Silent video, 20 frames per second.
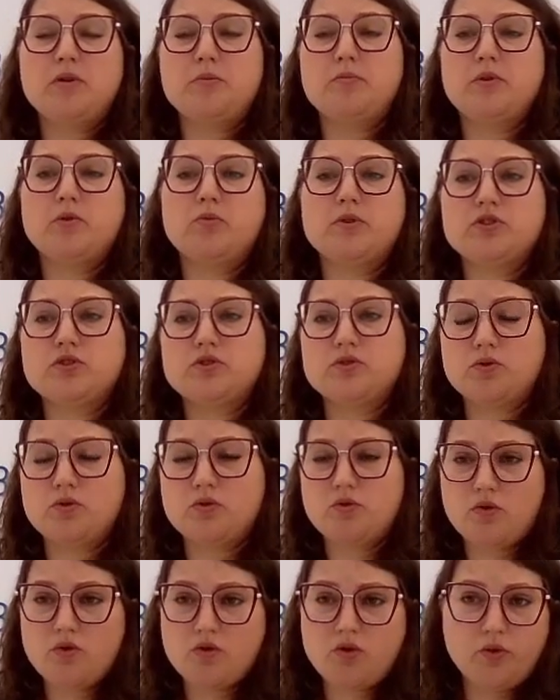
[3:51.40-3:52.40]
people want
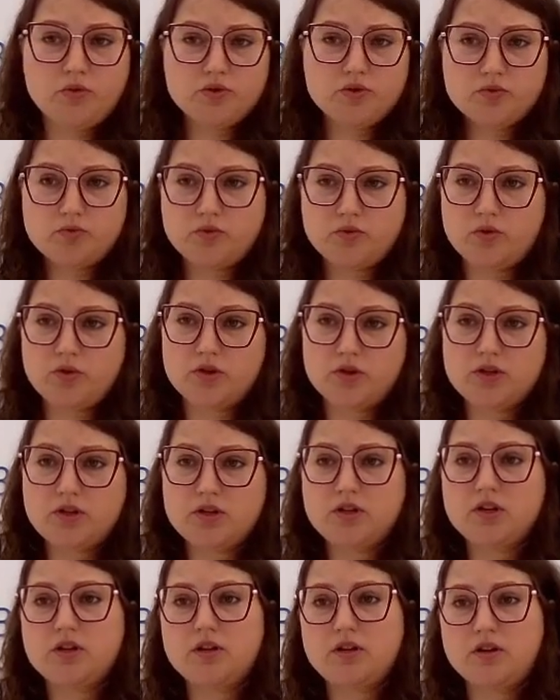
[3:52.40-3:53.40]
to go to
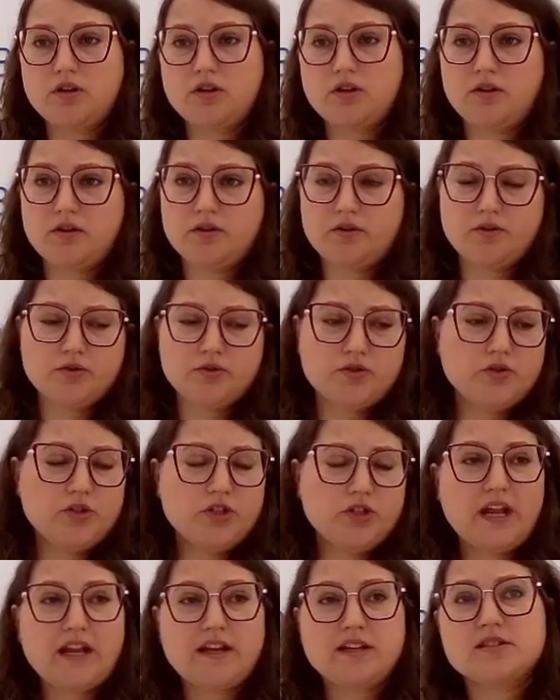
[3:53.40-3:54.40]
work to
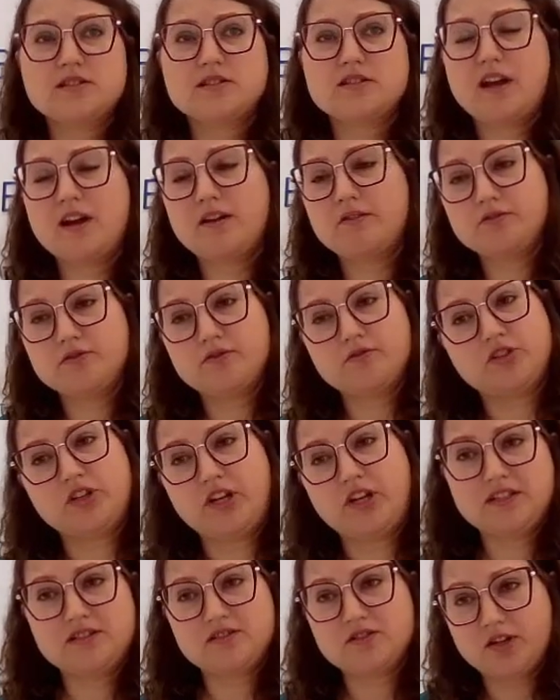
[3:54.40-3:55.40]
the next town, to the
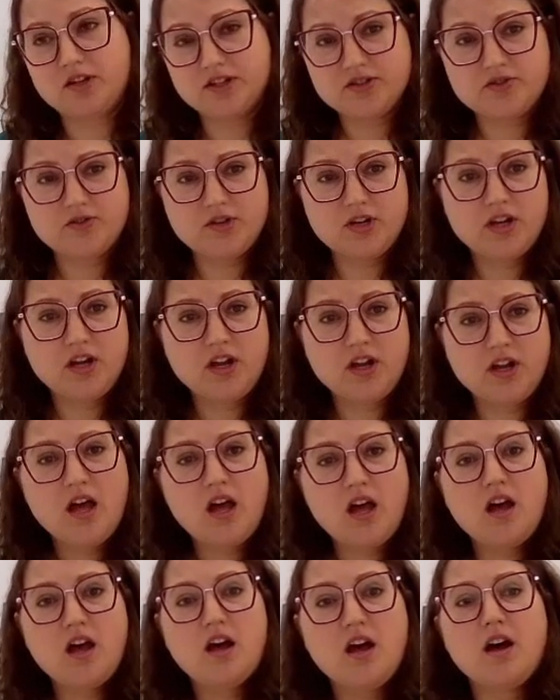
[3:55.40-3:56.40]
next country.
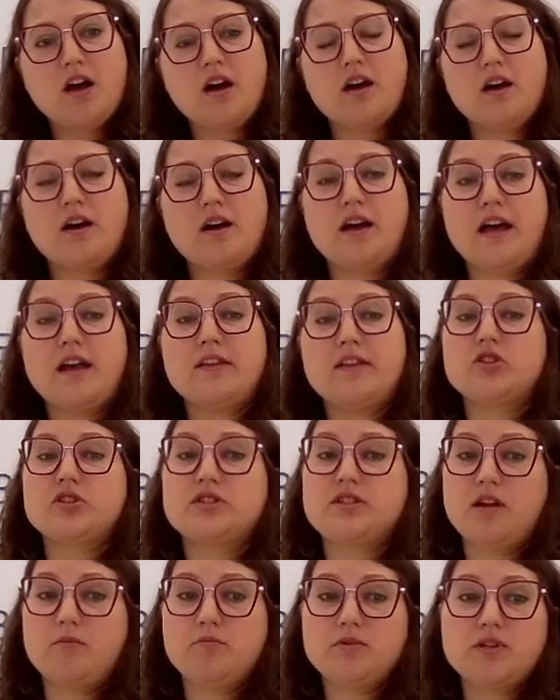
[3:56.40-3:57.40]
At the
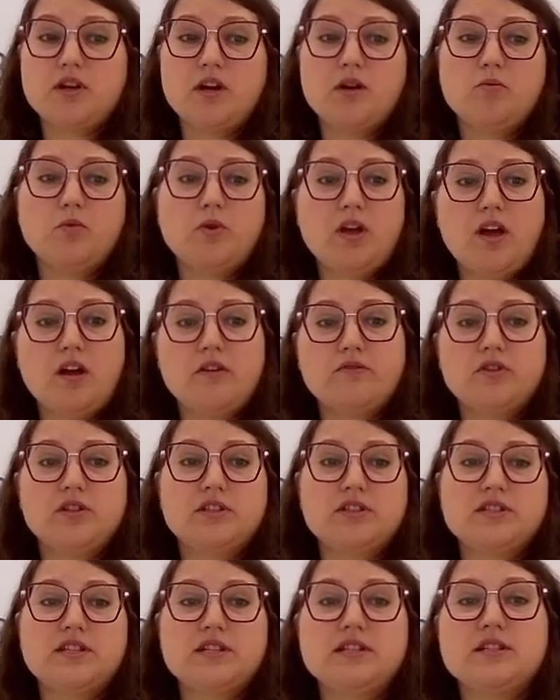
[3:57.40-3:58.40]
same time, we have the
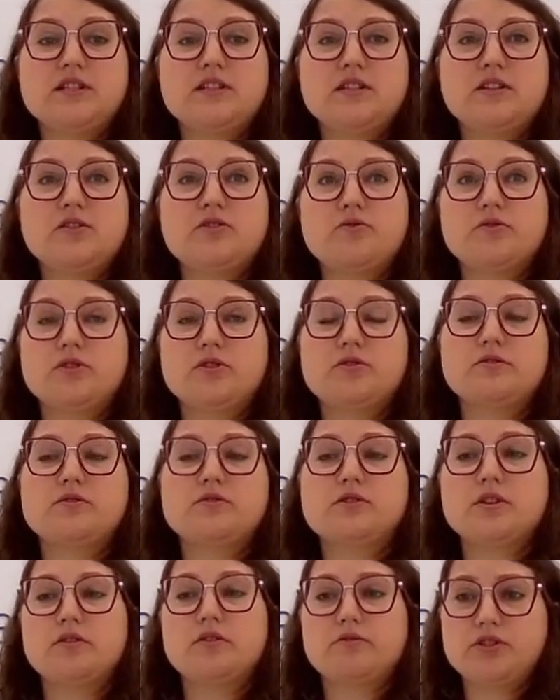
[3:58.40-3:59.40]
necessity to
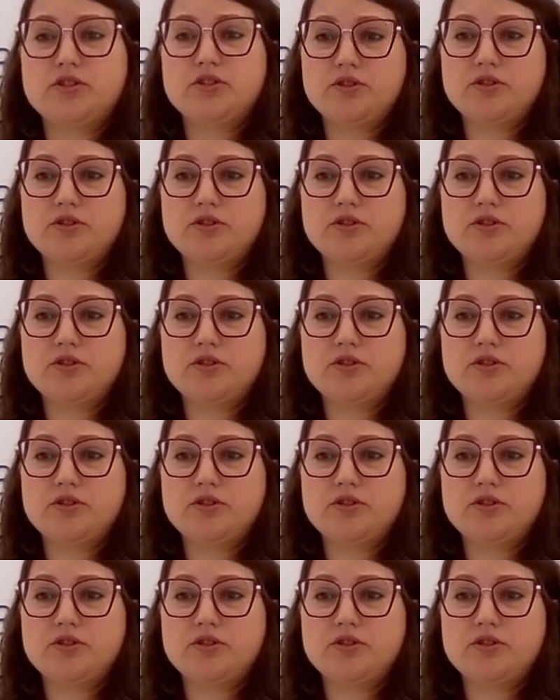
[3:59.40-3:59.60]
reduce